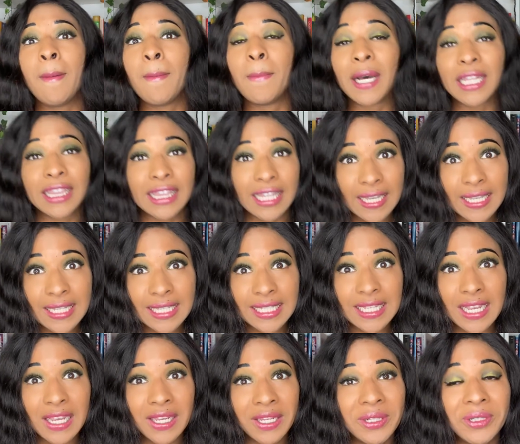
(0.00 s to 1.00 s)
but this,
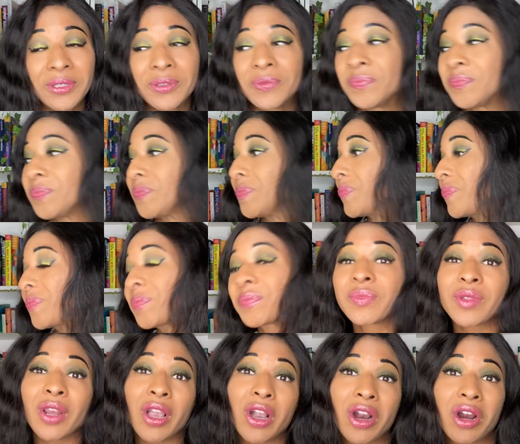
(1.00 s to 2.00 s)

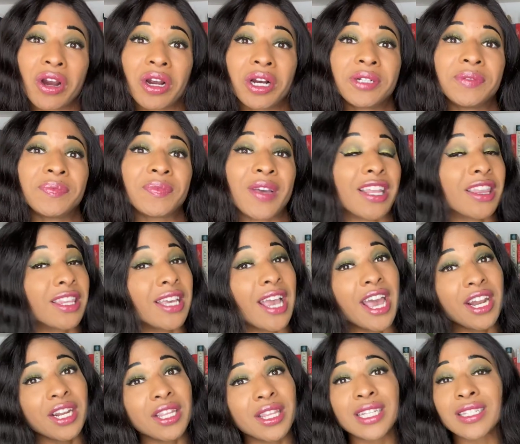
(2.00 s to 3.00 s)
girl, at the
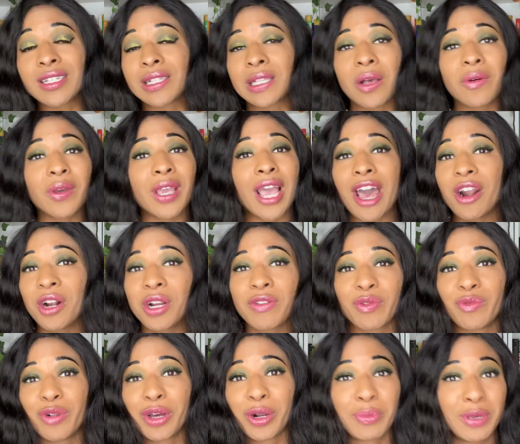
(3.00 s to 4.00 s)
end of this, Chloe, I don't
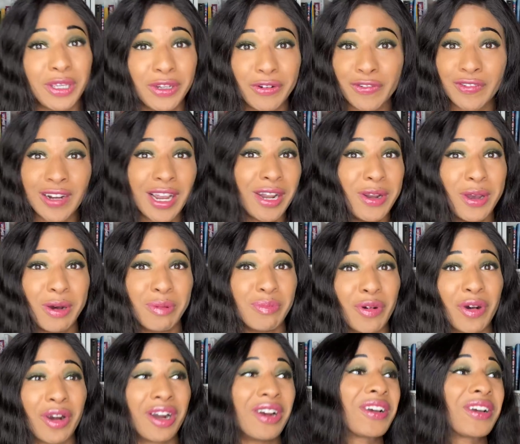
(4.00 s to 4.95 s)
even want to be your friend no more,